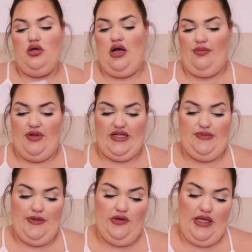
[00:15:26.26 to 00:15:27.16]
Complex
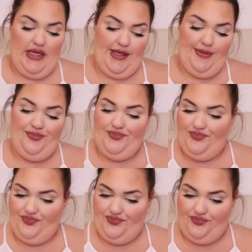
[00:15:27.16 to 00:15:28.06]
Beauty.
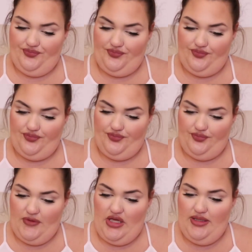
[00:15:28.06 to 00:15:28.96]

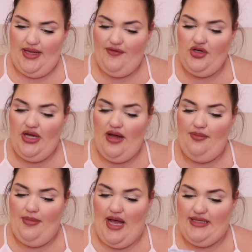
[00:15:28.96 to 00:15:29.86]
Never
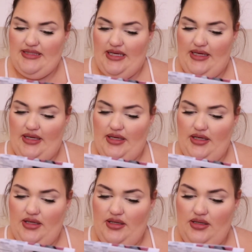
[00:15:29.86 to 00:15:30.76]
Not
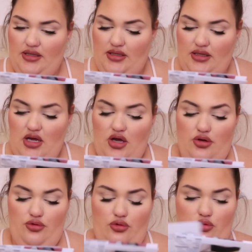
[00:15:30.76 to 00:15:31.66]
Masking.
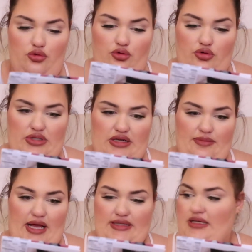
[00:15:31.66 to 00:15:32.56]
Ooh, is there a
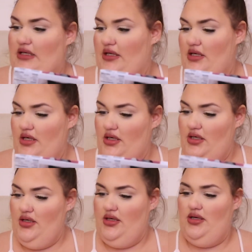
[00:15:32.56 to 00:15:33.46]
mask in
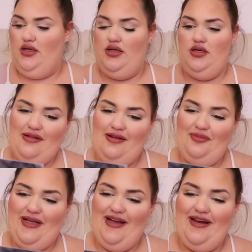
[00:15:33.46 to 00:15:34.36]
here? Oh
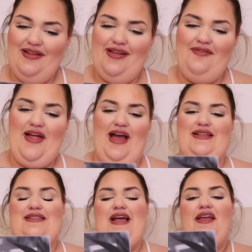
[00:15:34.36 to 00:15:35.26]
my god, I love that.
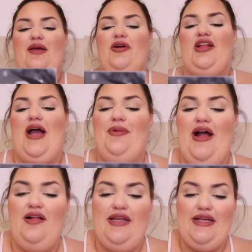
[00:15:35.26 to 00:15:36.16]
It says, hi Gabriella, happy
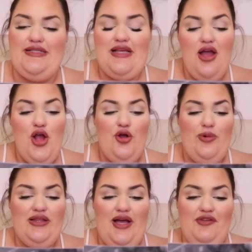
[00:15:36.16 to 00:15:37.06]
holidays.
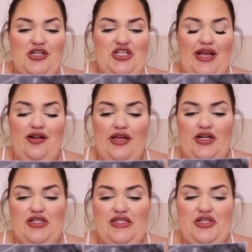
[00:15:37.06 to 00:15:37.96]
We love your channel and
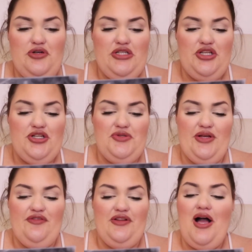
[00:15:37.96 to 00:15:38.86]
are stoked you're
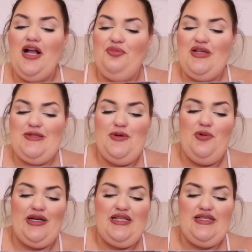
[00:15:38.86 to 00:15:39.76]
doing Vlogmas. We
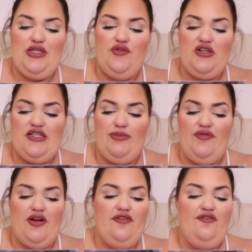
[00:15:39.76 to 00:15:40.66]
wanted to send over some
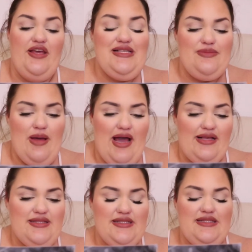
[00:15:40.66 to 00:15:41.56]
of our face
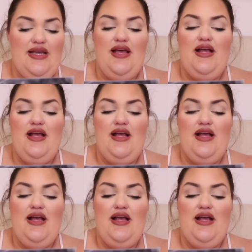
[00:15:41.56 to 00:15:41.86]
masks